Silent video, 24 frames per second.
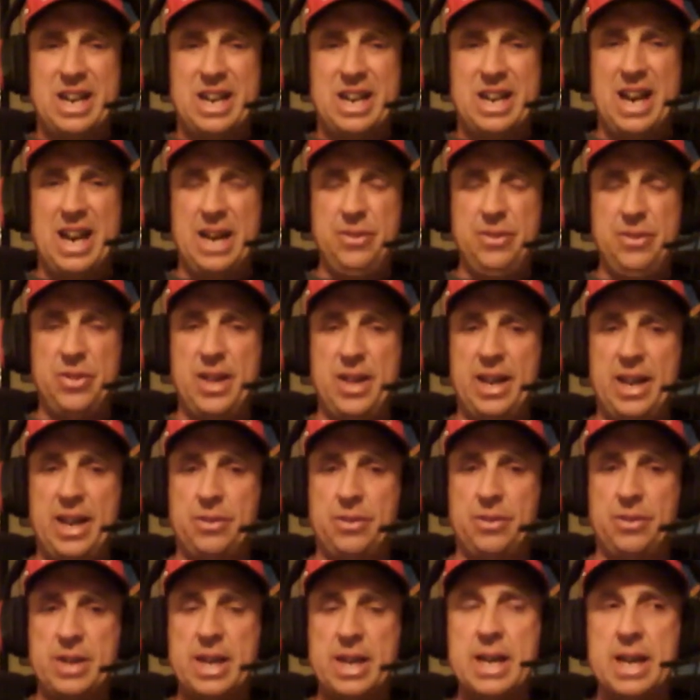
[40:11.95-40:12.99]
And I think
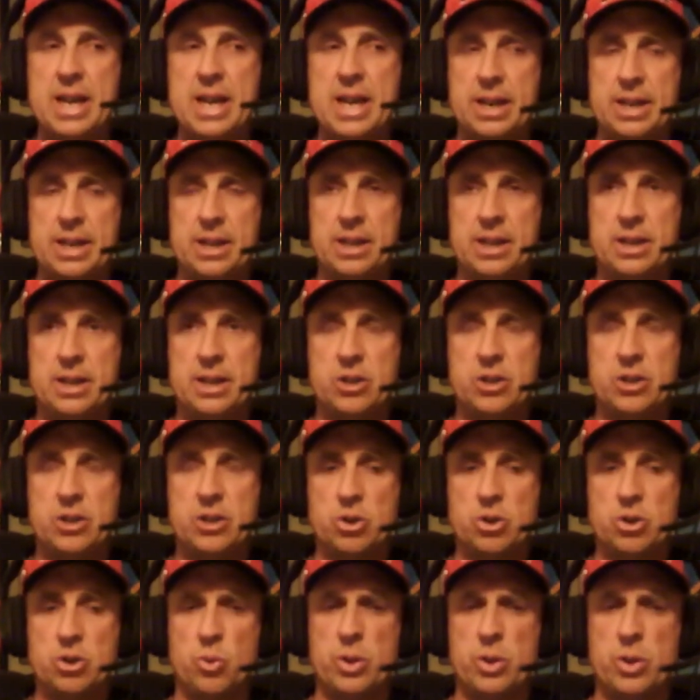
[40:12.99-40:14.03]
then
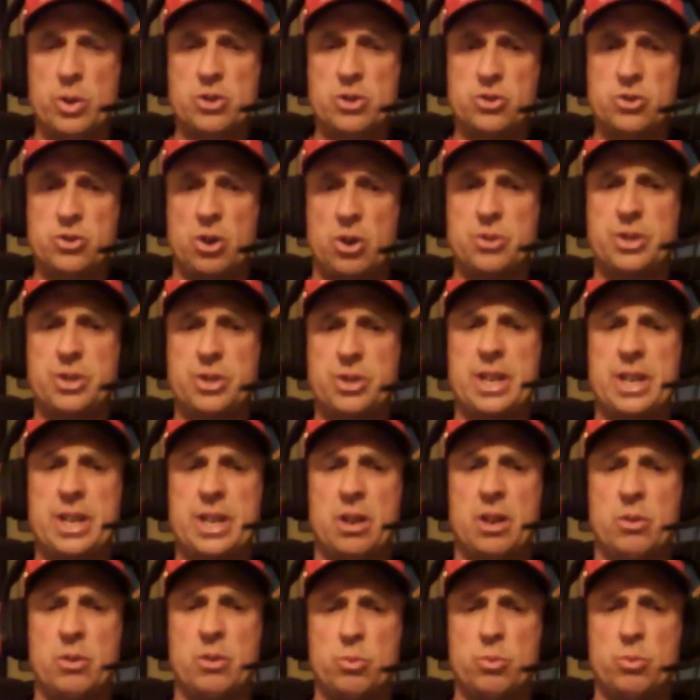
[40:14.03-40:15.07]
you're going to start to get
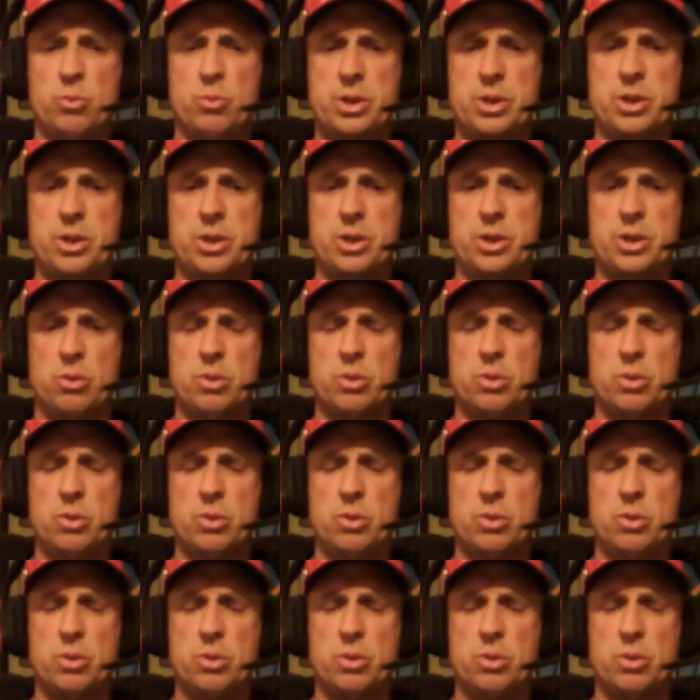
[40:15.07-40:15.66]
a real